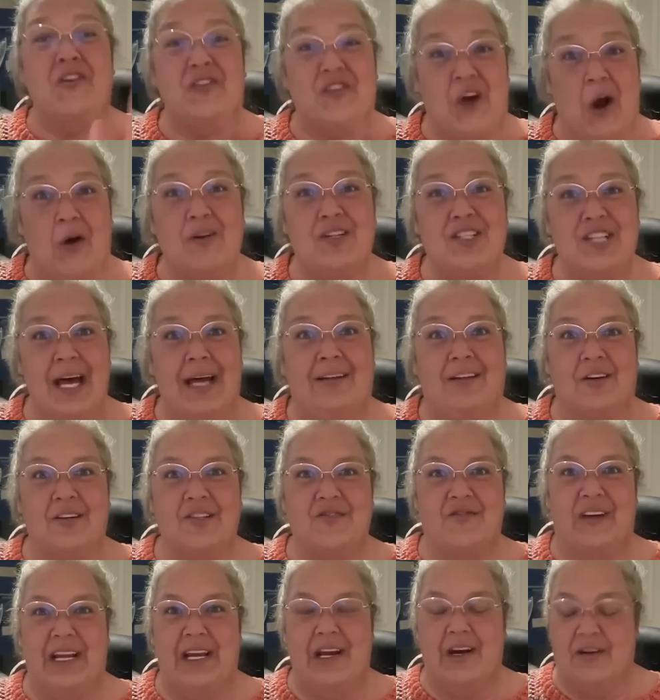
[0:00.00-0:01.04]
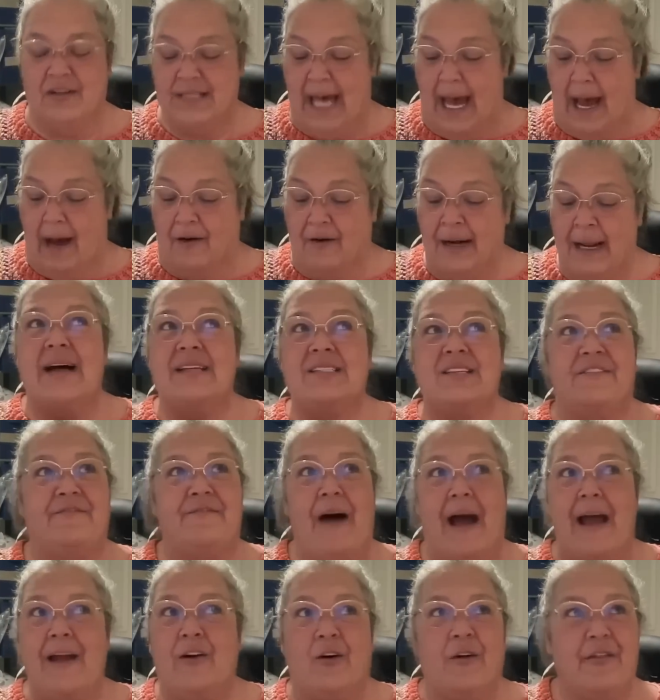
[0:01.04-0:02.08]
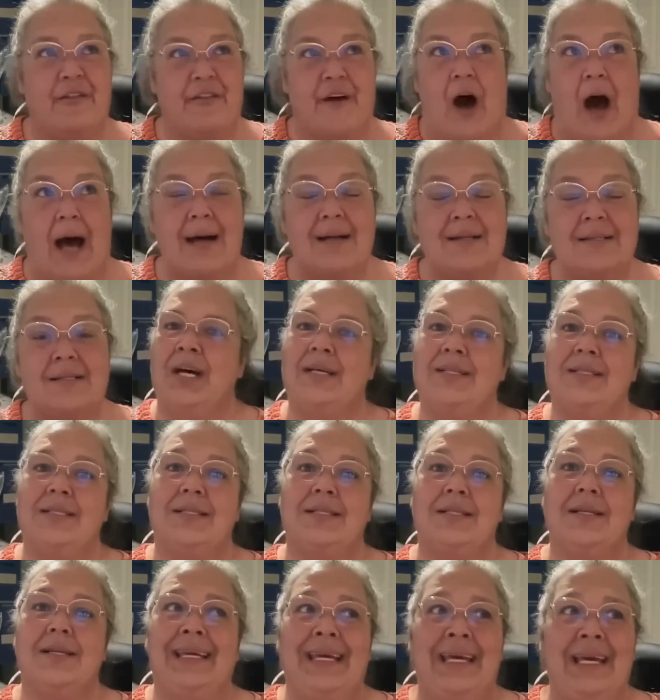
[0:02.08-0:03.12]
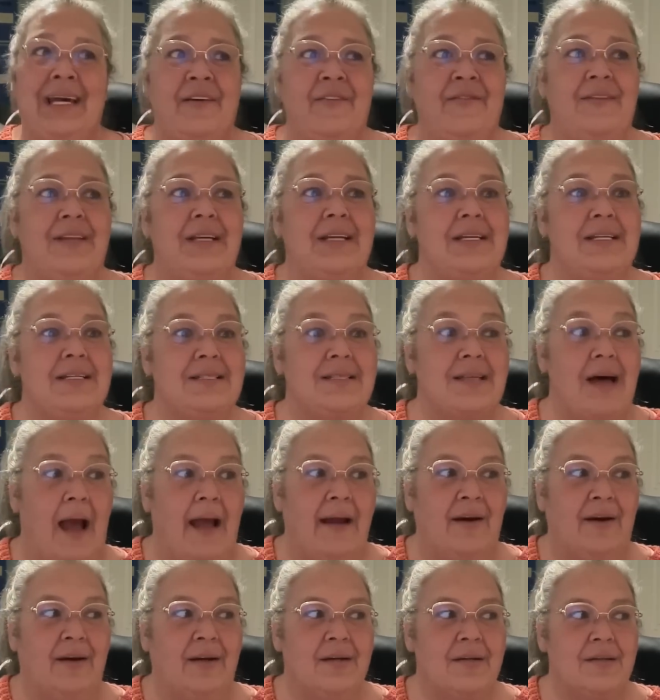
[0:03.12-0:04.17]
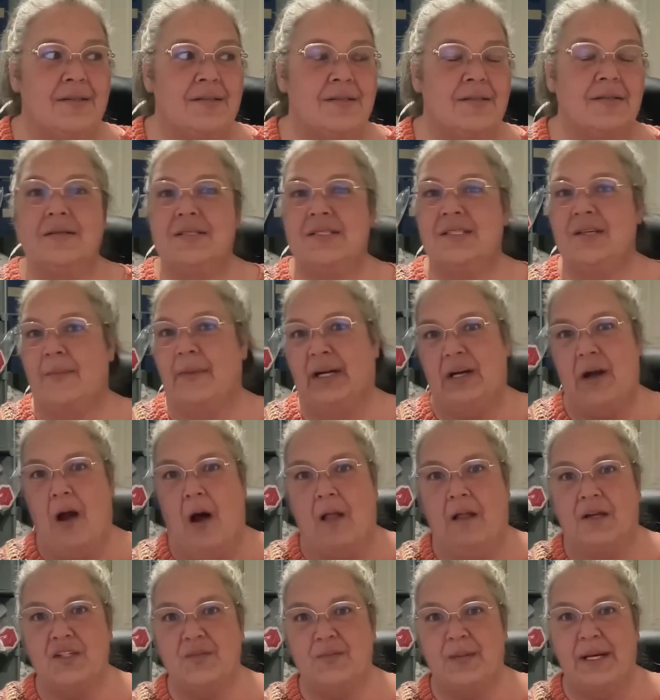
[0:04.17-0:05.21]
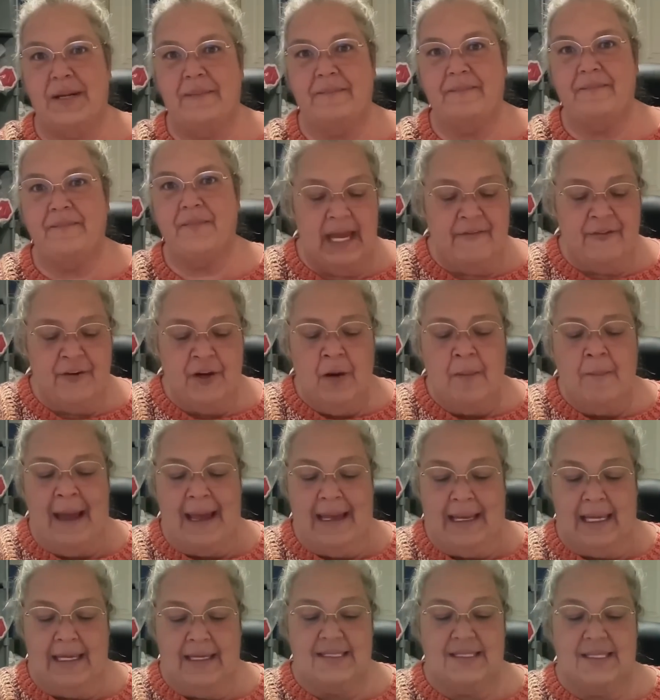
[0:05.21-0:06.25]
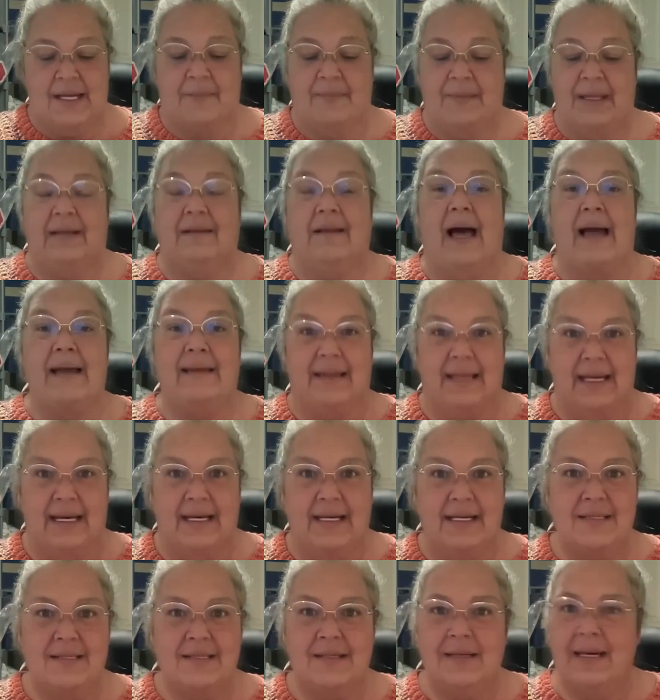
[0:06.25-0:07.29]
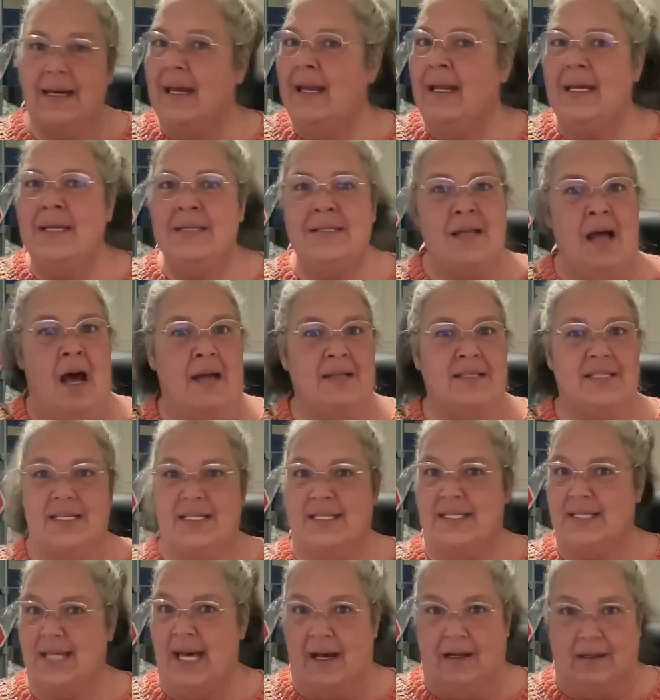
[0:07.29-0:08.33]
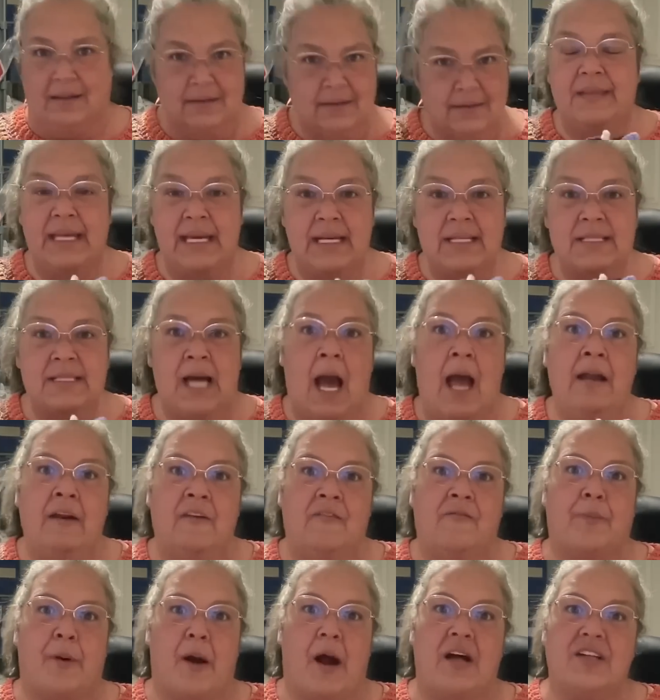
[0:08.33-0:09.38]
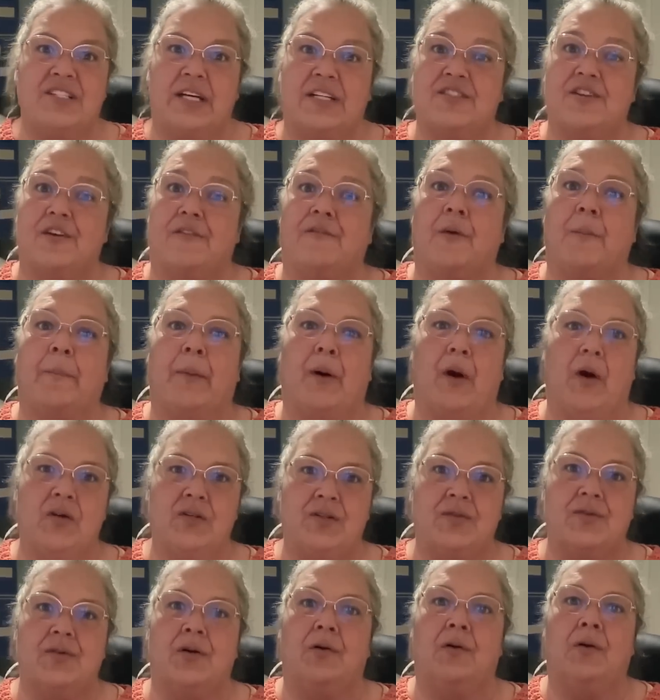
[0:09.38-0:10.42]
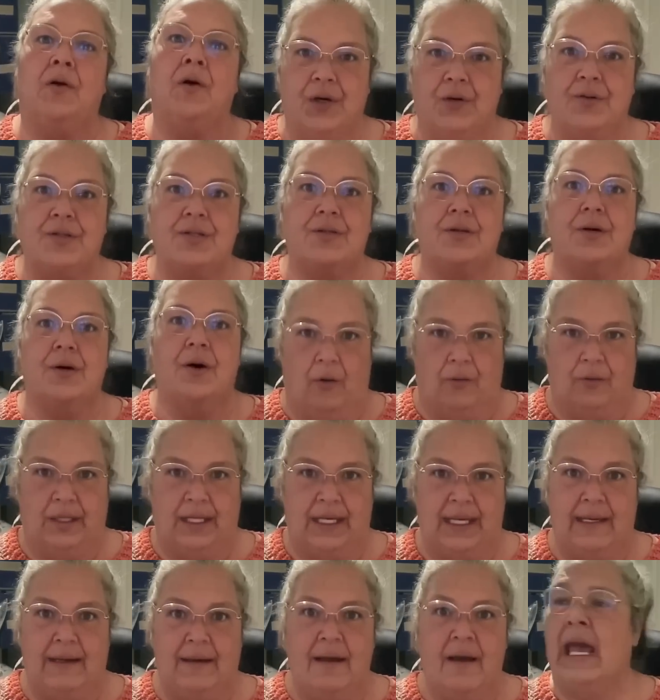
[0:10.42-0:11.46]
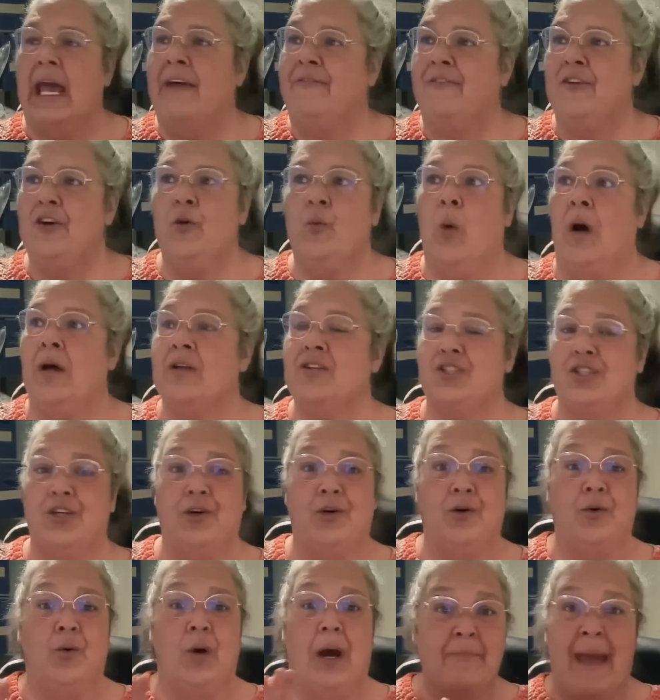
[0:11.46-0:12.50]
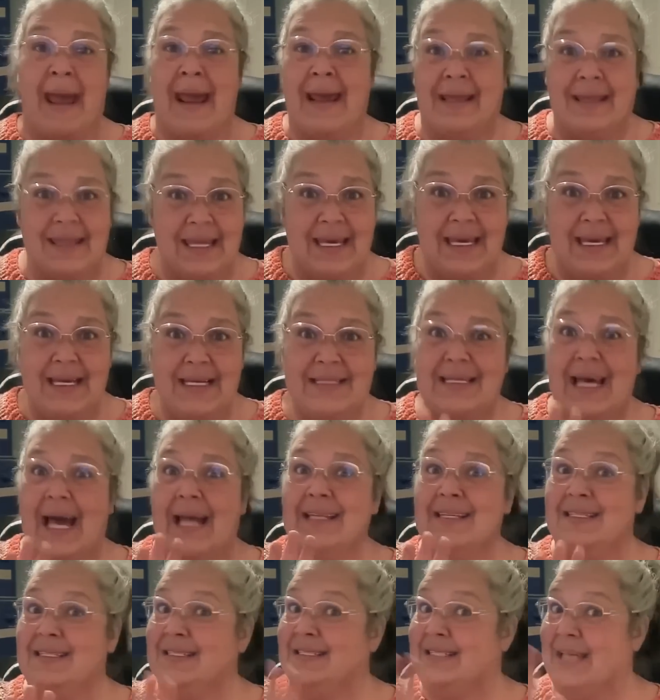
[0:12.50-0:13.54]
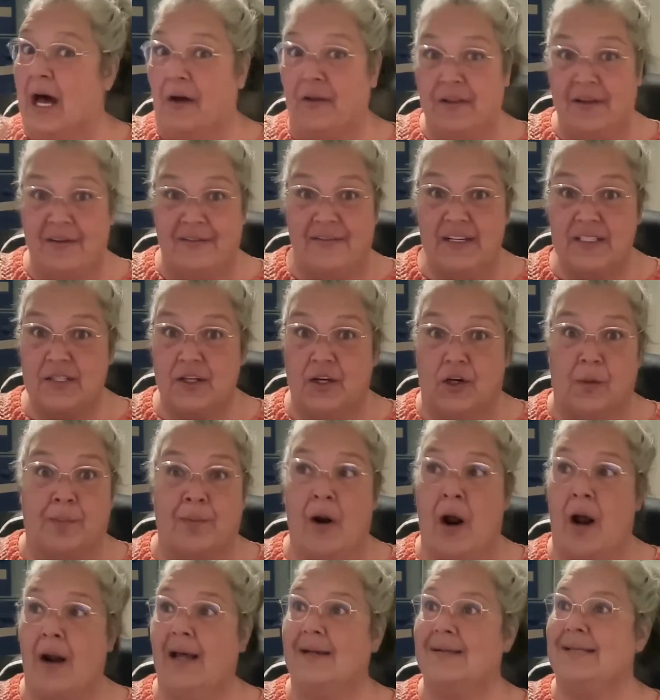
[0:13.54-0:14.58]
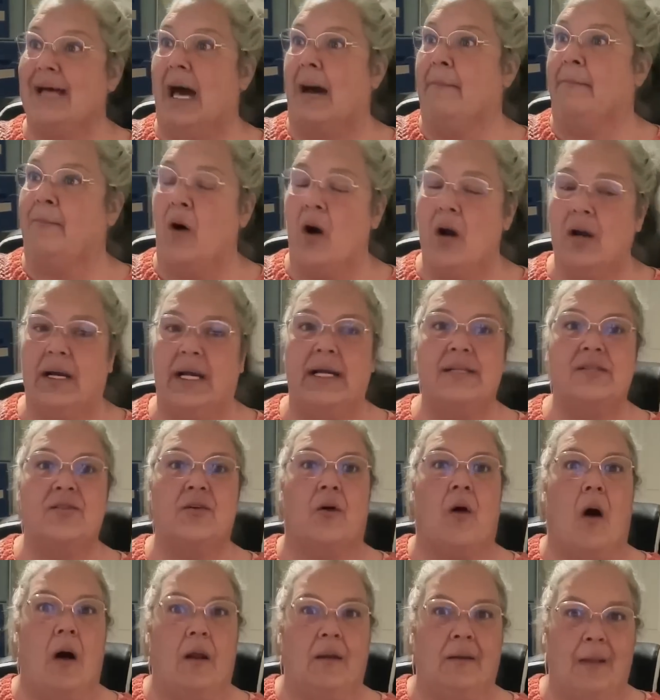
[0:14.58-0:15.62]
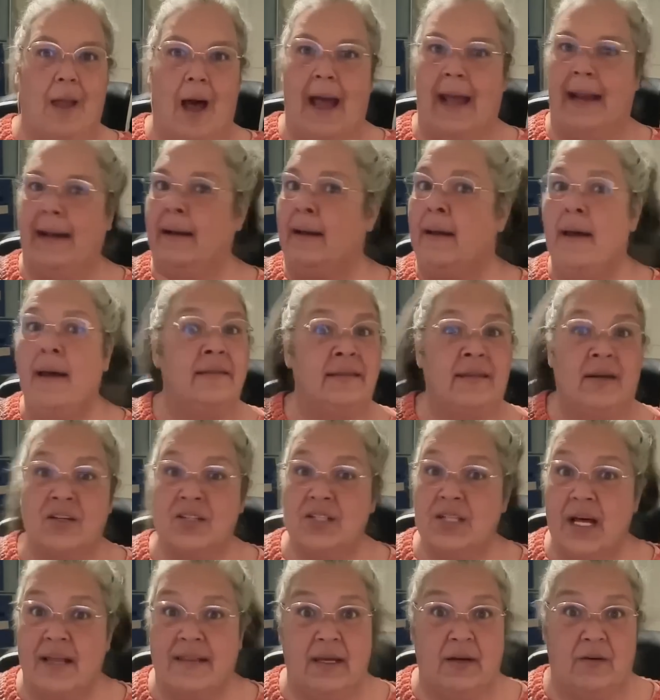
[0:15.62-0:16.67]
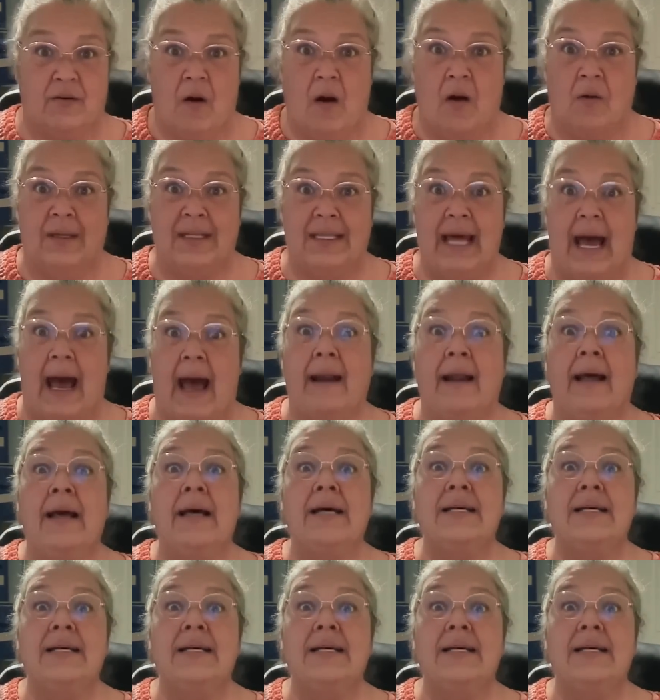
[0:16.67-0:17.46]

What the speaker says: go check those videos out. As a final thought, just give the designers some acknowledgement. If you're making something like this, it is not to sell. These kind of projects are for personal use only. If you want to make these and sell the physical products at markets or online, there's nothing wrong with that.